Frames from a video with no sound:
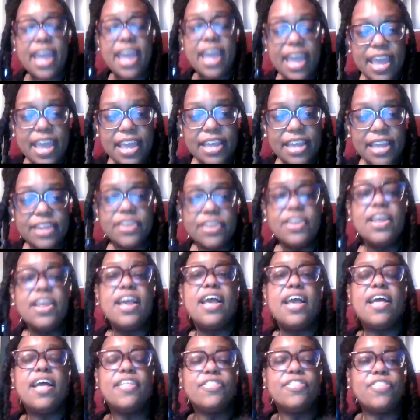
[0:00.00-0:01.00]
and
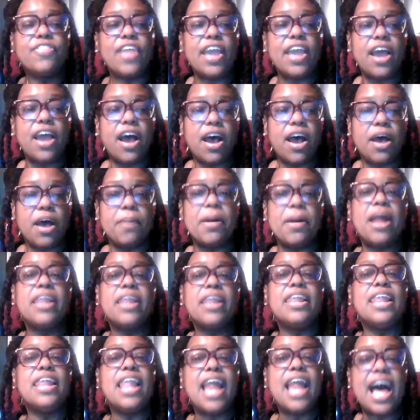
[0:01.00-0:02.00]
that a
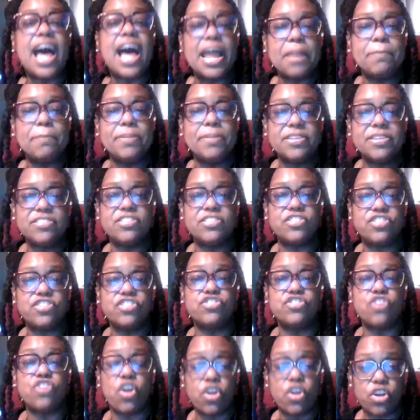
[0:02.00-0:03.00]
lot of
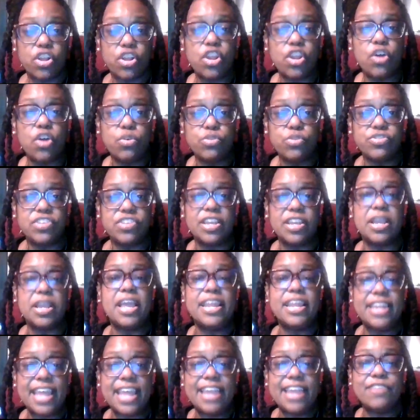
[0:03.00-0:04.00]
businesses are closing
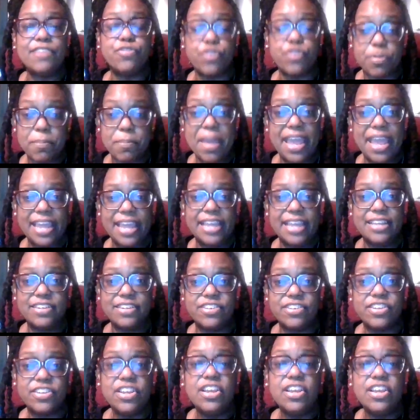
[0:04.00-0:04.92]
and they've remained.